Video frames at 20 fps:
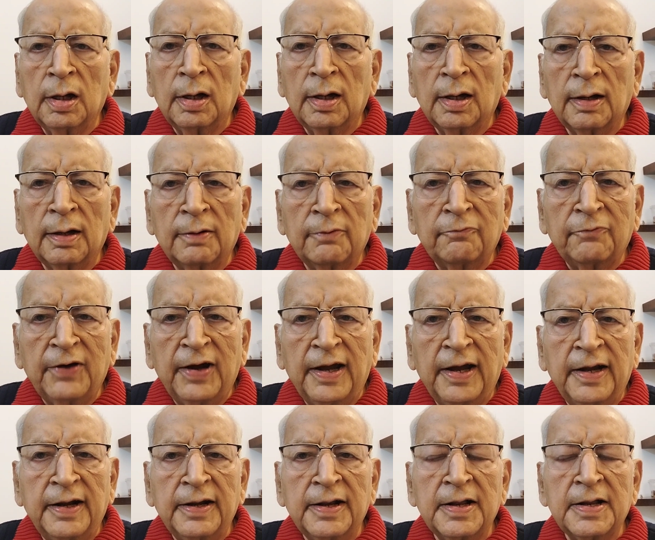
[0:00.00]

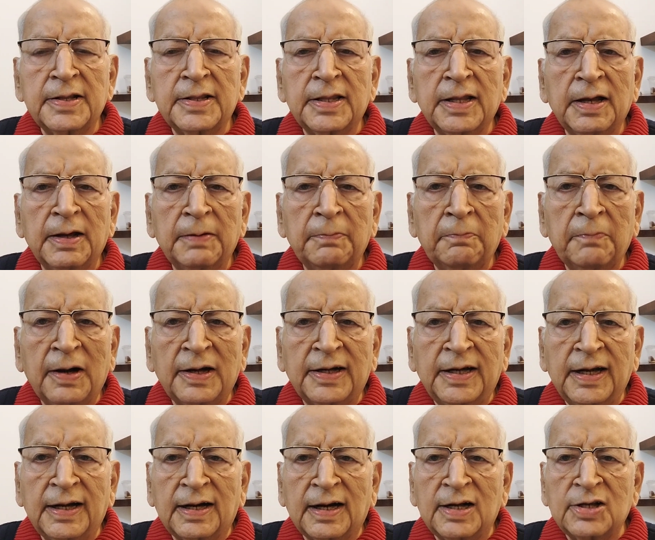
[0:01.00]
where the
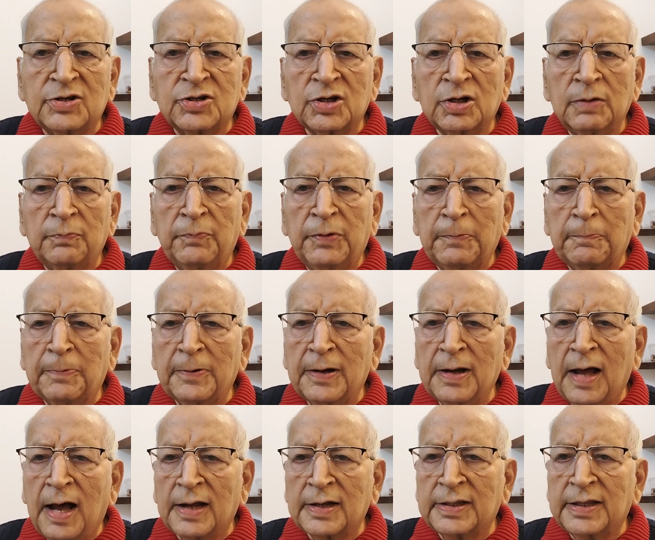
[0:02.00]
multicultural people
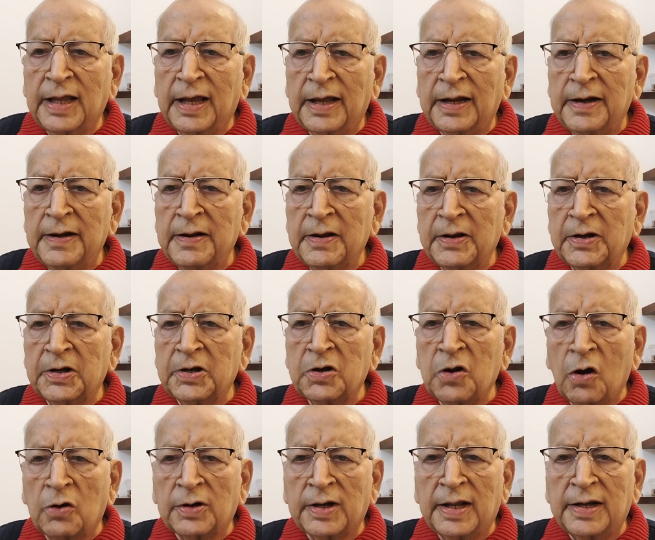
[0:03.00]
are there in an
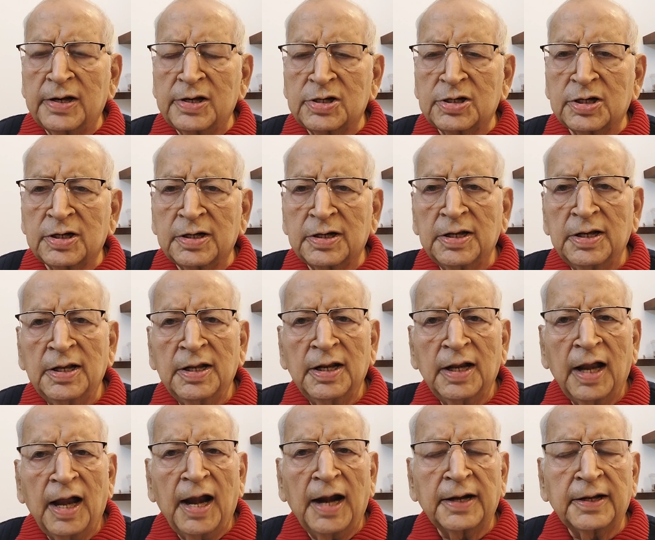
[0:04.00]
organization
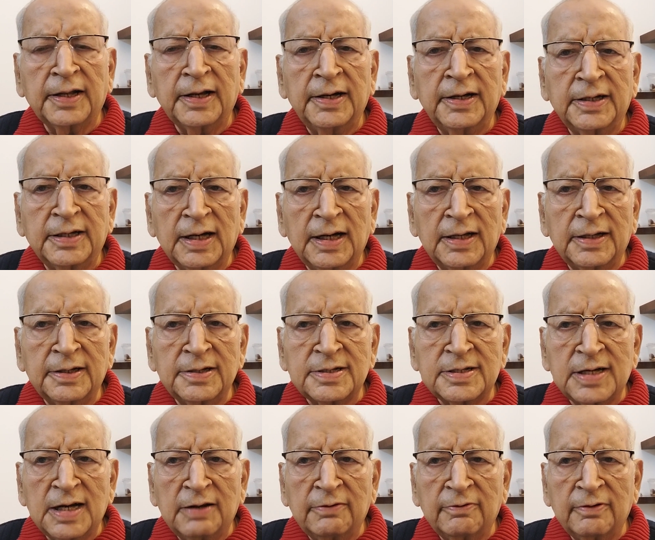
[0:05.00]
and the
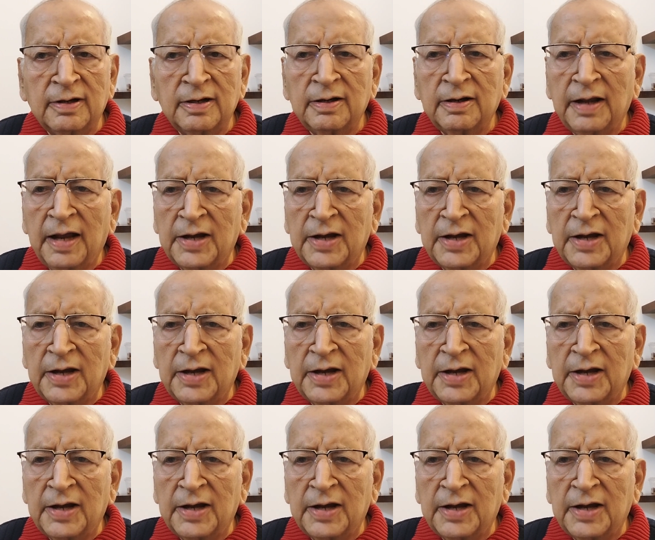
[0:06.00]
intelligence level,